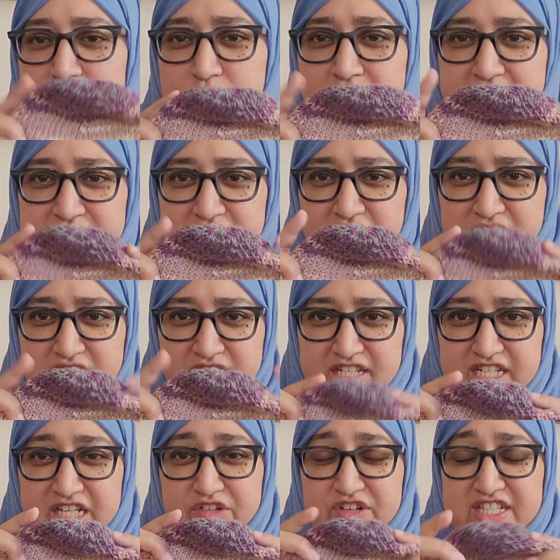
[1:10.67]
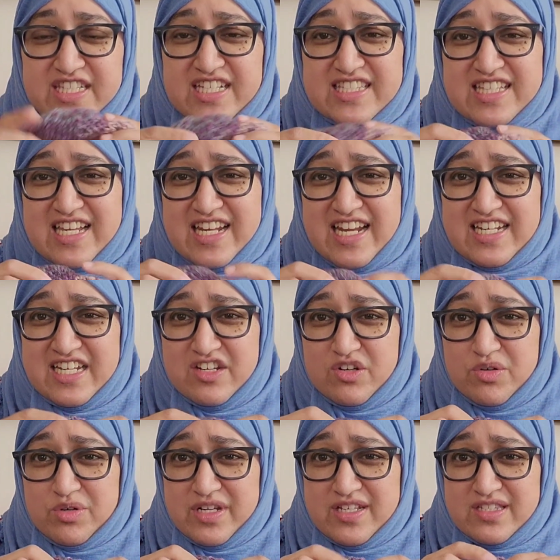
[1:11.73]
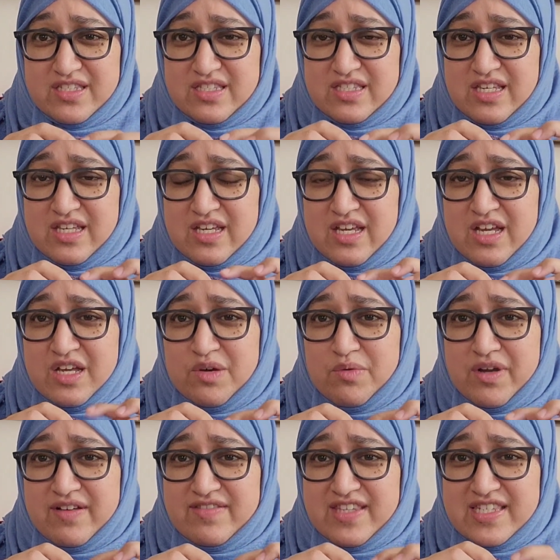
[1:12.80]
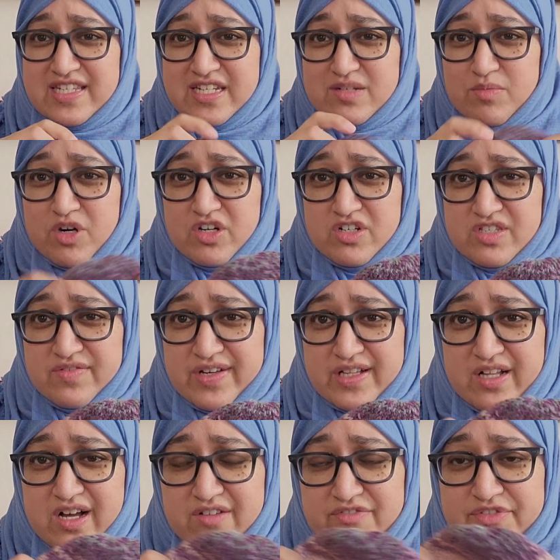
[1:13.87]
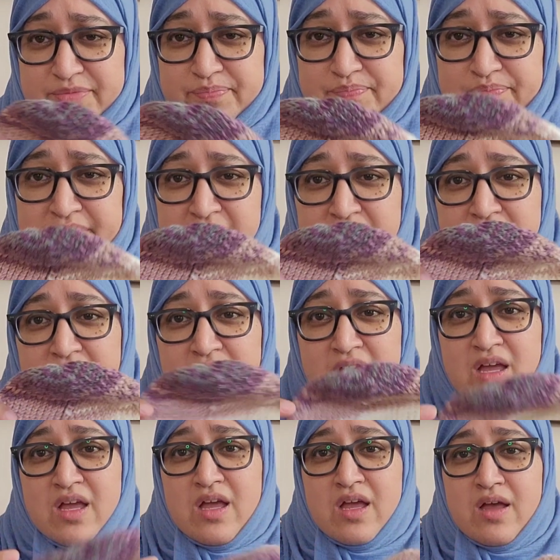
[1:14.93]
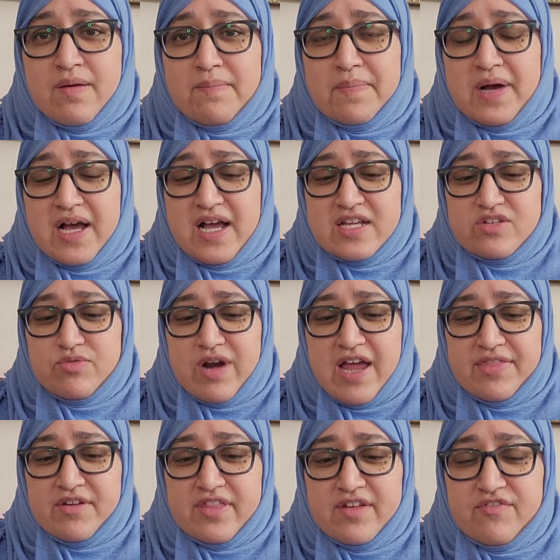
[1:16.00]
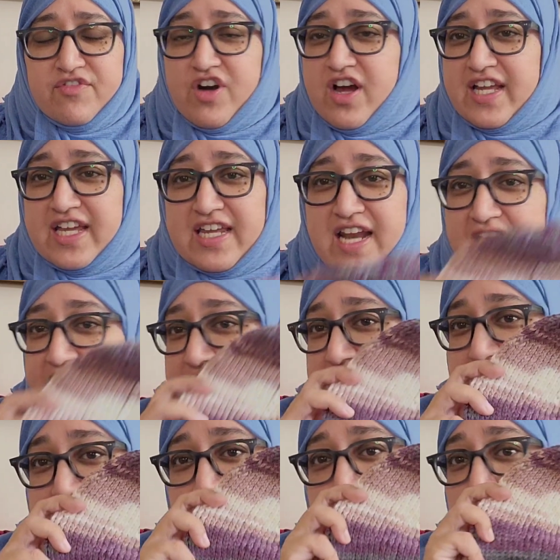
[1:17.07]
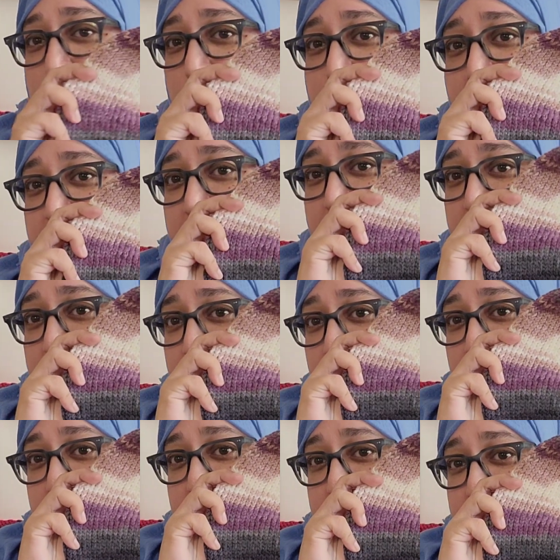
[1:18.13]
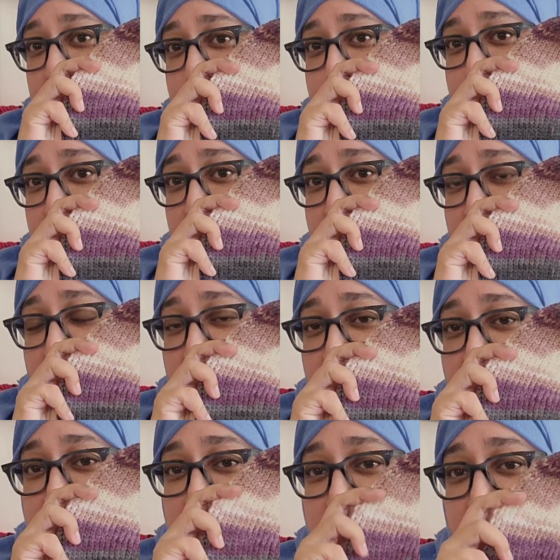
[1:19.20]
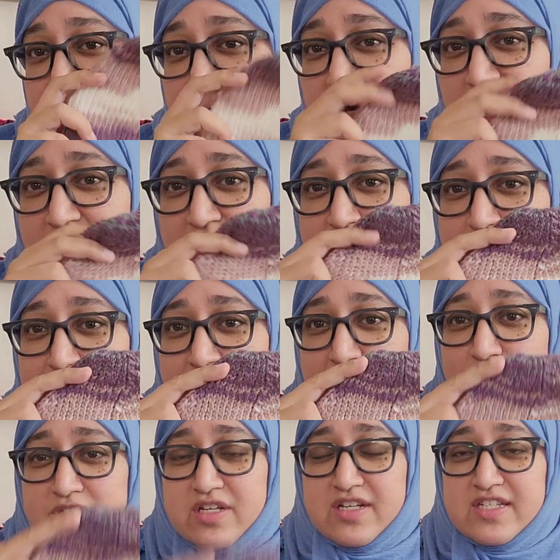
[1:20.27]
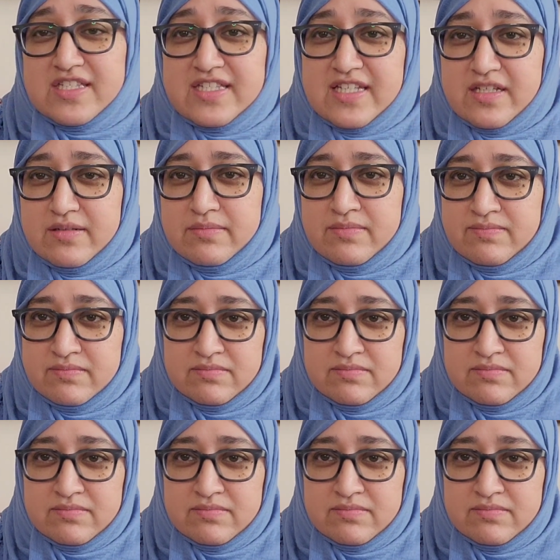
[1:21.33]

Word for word: when I started the decreases and I didn't notice one of the stitch markers fell off. But rather than frog it, I just kept going. And this is what I got. Um, I was going to steal